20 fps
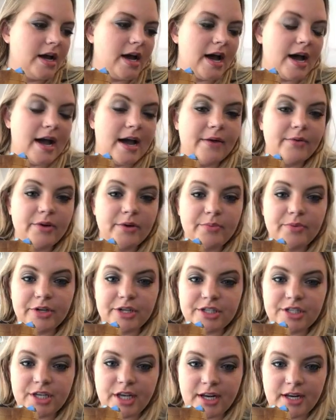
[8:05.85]
I would
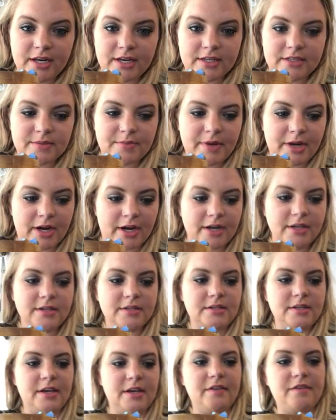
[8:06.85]
appreciate it as a
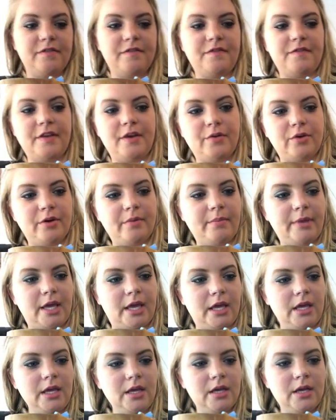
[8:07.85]
parent if it were
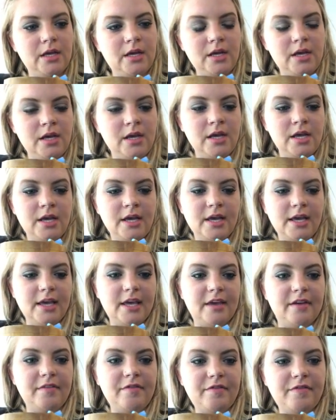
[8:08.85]
me,
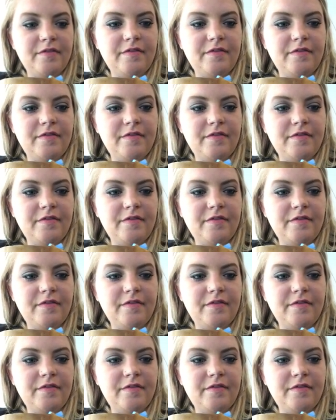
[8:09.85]
if